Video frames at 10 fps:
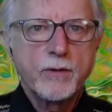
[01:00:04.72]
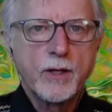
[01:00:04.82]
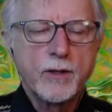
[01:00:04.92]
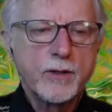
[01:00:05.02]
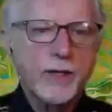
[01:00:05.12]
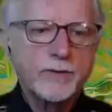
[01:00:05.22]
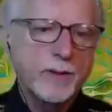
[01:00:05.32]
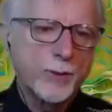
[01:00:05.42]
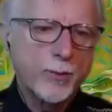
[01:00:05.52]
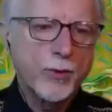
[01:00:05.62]
as
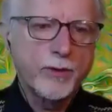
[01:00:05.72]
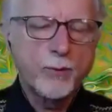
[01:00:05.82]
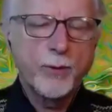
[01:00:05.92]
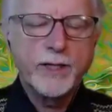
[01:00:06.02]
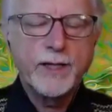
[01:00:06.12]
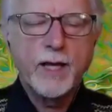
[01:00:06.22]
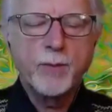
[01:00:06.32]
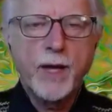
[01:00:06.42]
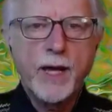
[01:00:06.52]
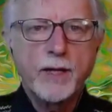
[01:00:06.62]
he reported when he
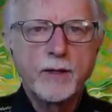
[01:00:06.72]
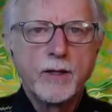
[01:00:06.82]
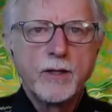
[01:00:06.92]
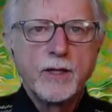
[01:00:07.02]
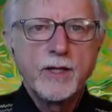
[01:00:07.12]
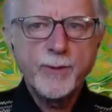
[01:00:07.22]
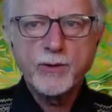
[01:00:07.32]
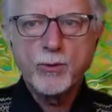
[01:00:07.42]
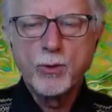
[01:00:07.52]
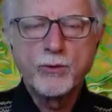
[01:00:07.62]
came back, he
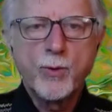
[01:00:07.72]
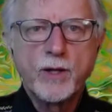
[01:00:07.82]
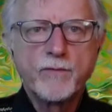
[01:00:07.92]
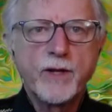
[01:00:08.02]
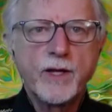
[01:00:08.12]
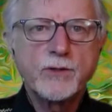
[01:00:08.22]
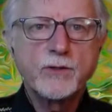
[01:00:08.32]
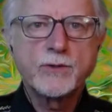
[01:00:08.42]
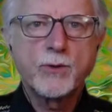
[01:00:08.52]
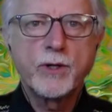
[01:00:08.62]
spent the whole 12 days
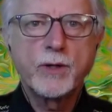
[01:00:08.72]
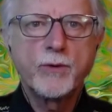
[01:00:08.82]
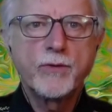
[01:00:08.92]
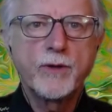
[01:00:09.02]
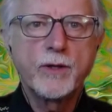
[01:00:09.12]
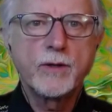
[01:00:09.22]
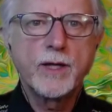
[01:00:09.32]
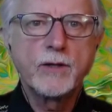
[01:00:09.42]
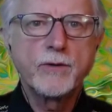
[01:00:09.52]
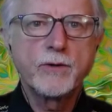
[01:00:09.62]
consorting with
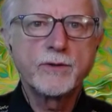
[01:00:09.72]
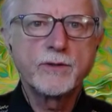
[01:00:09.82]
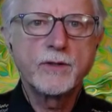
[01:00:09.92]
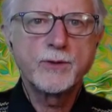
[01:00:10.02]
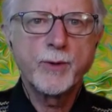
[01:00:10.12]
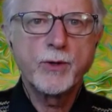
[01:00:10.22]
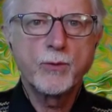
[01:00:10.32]
elders in the spirit